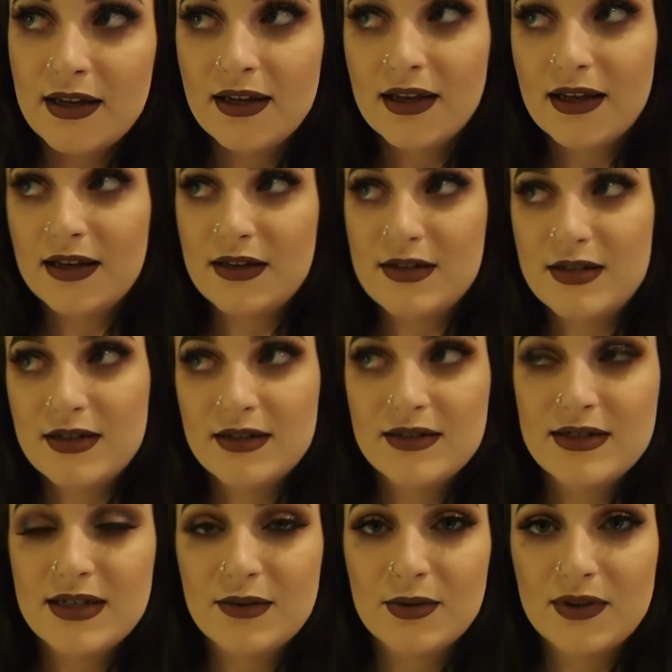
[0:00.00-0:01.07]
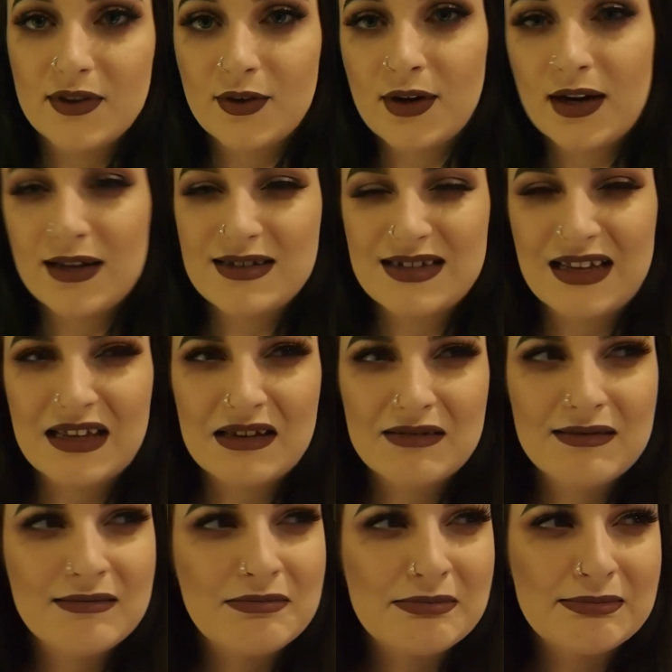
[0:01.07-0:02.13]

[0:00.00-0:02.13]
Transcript: and deal with the crowds again.